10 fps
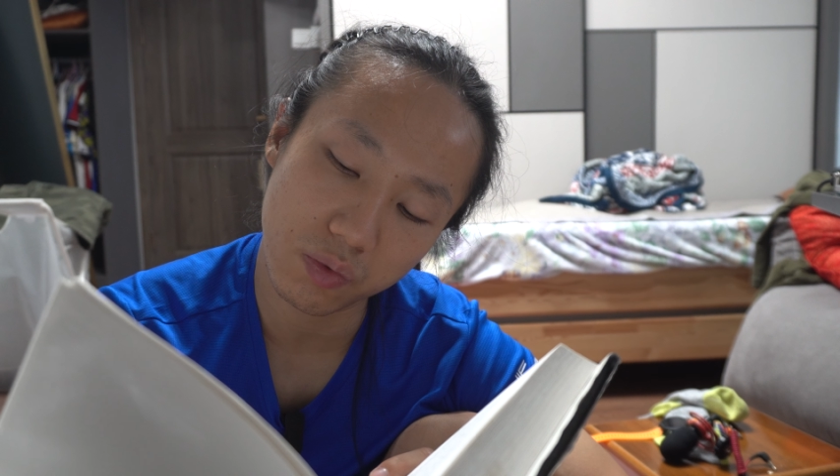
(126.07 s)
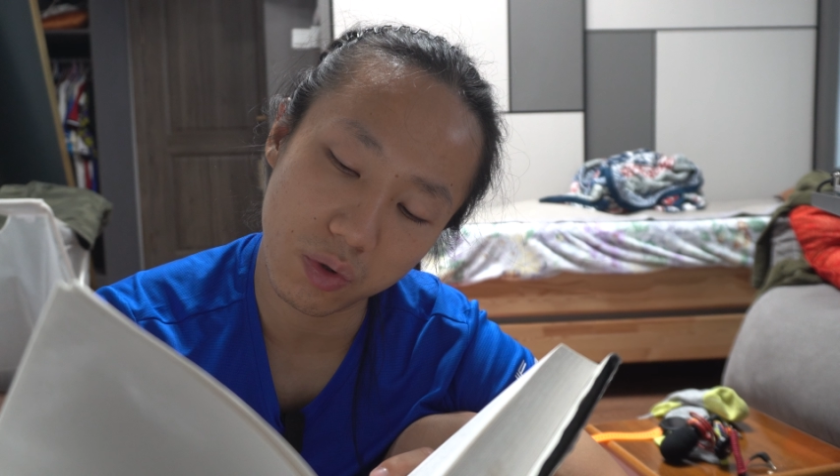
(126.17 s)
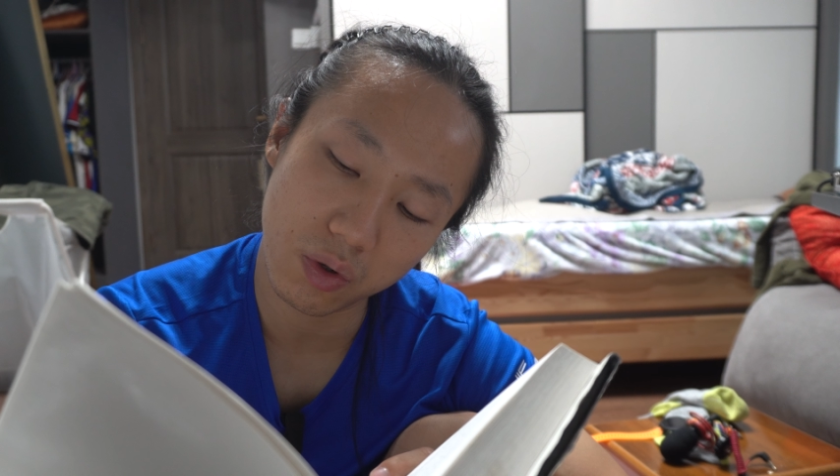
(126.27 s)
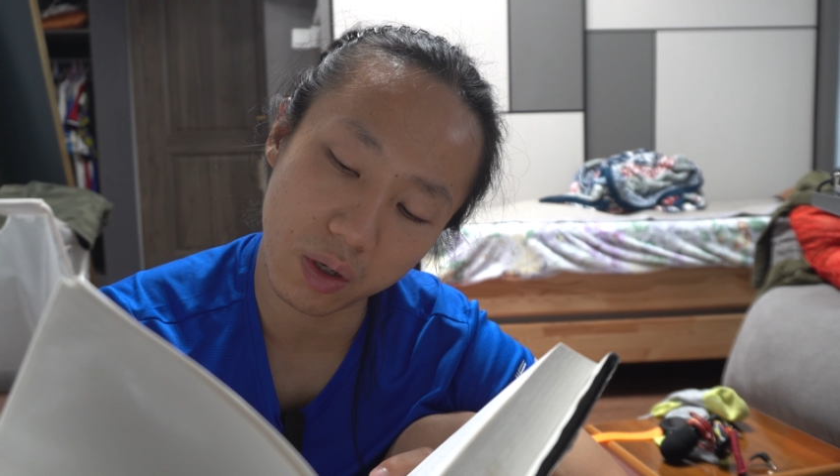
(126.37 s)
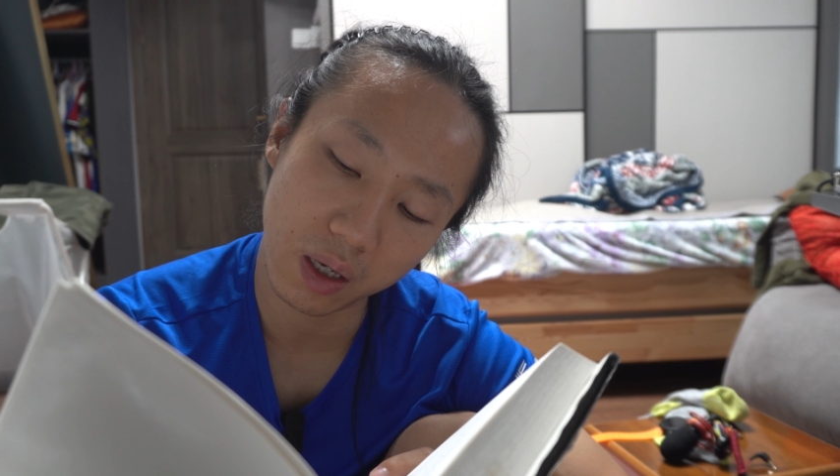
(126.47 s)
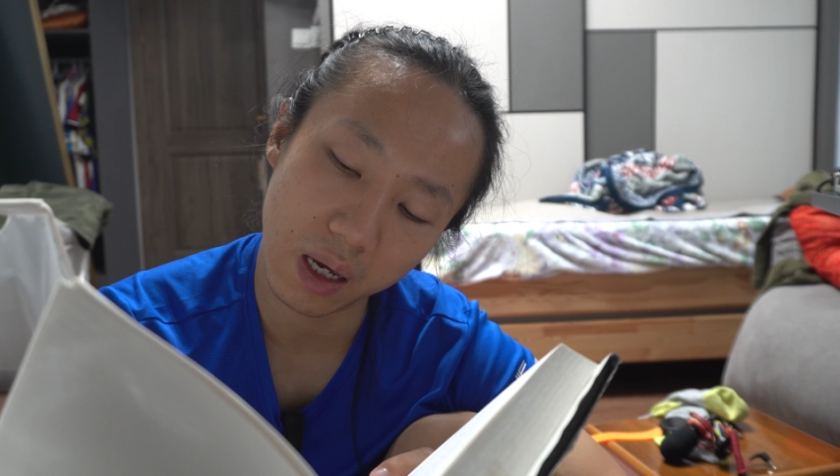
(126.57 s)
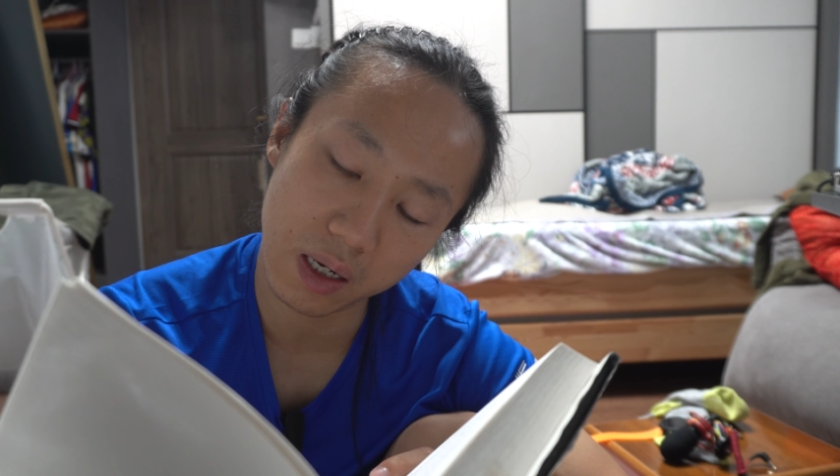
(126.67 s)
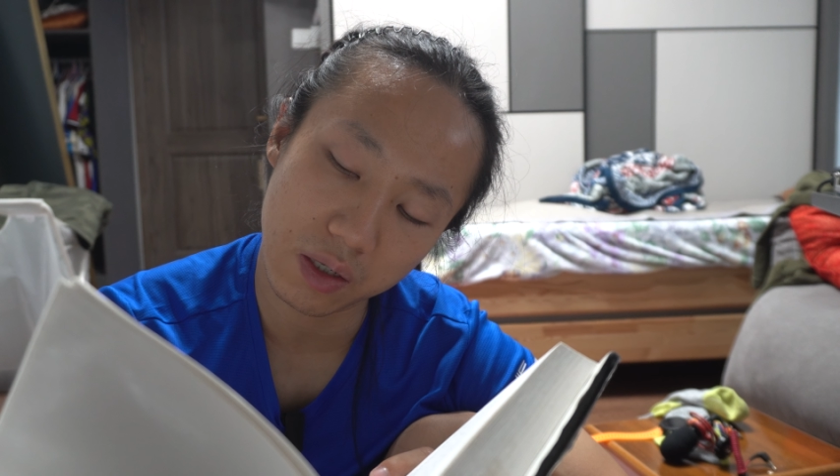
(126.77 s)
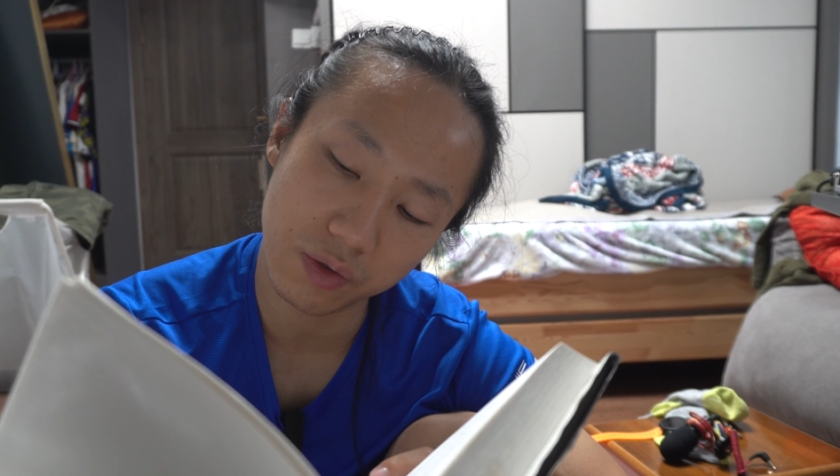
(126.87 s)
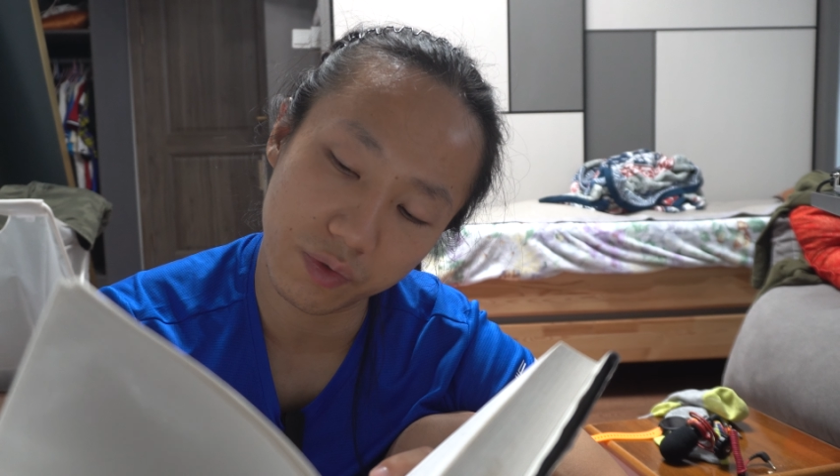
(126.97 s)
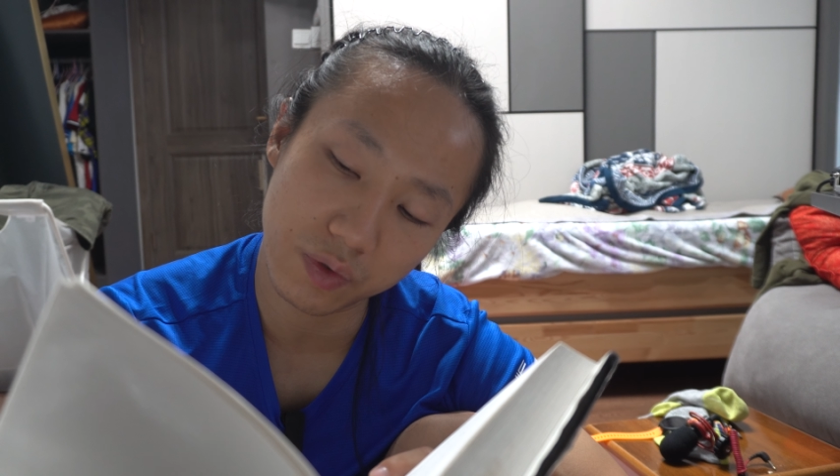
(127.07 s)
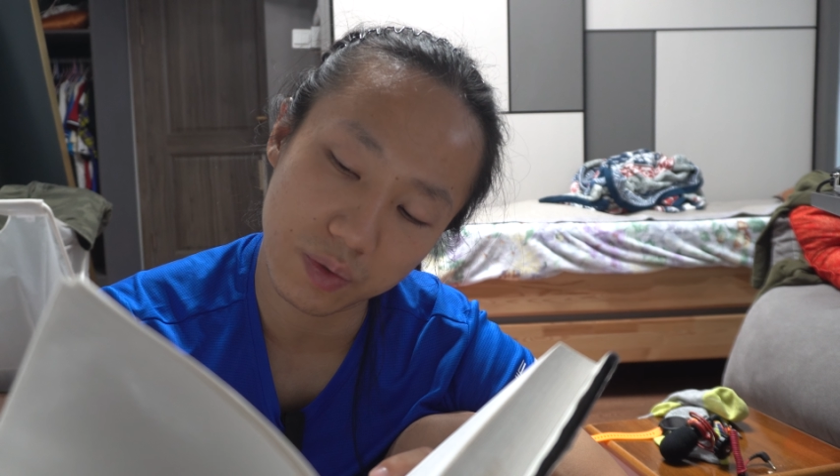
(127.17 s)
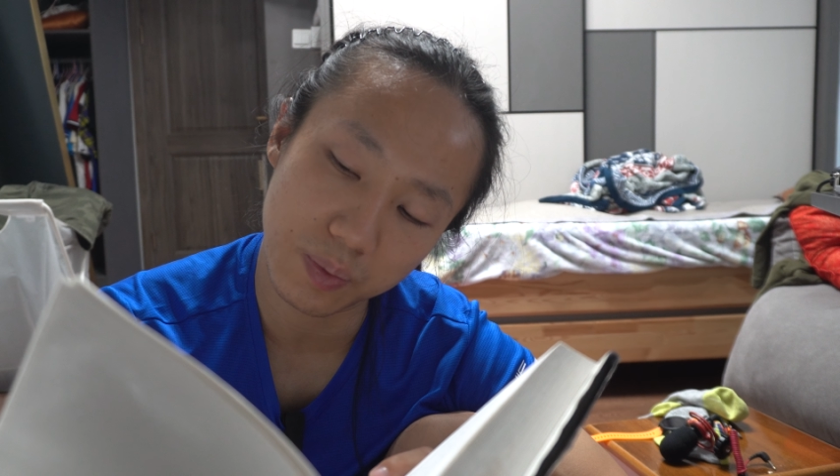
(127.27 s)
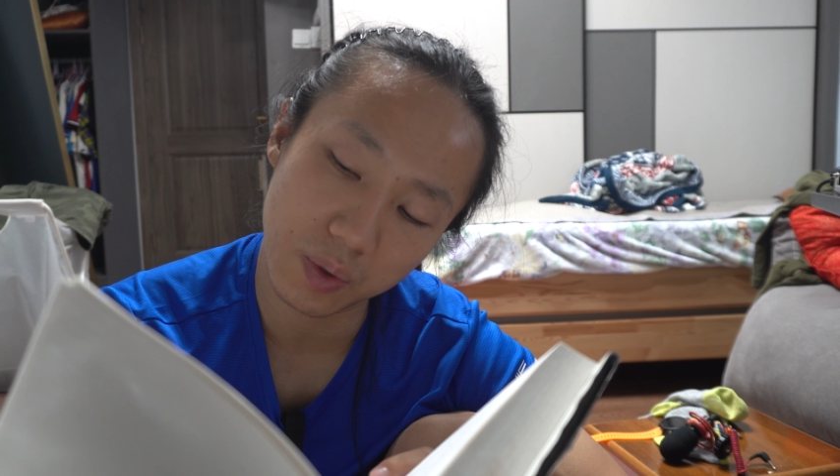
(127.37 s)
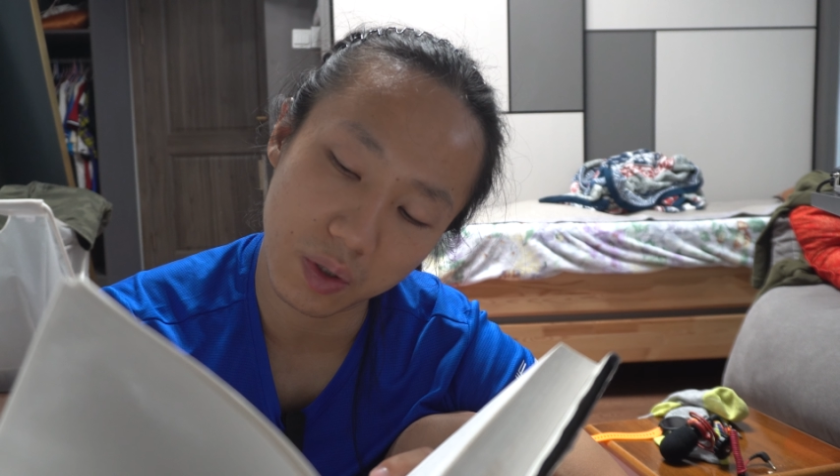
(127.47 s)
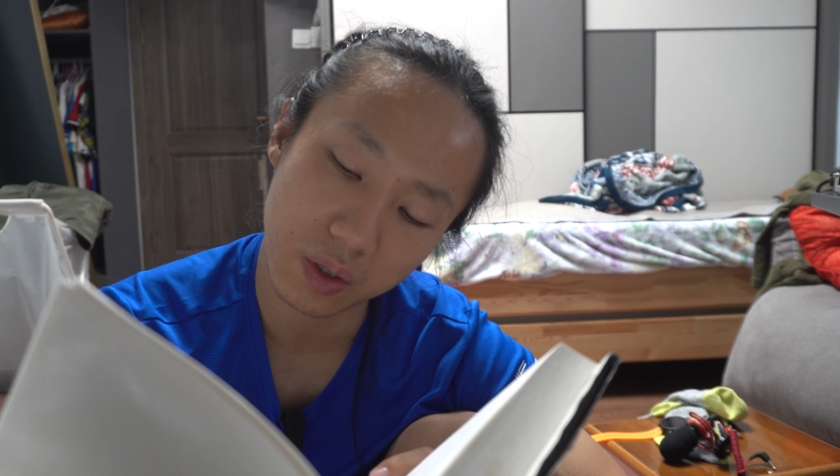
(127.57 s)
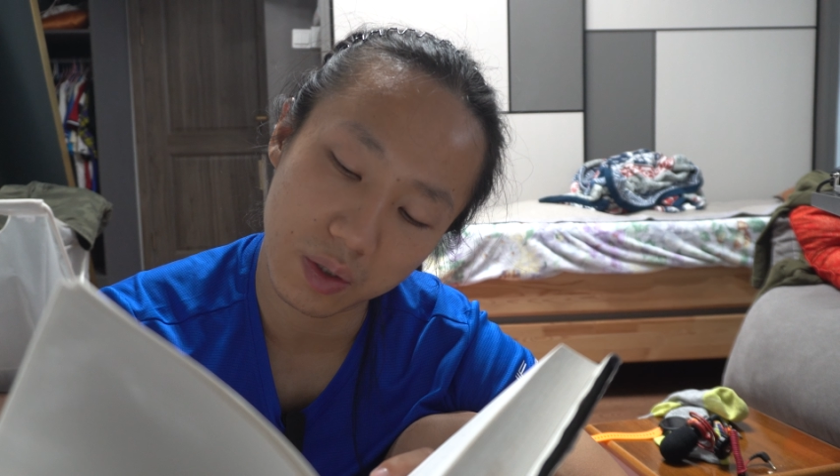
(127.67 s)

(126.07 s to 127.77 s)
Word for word: raw candor of this book.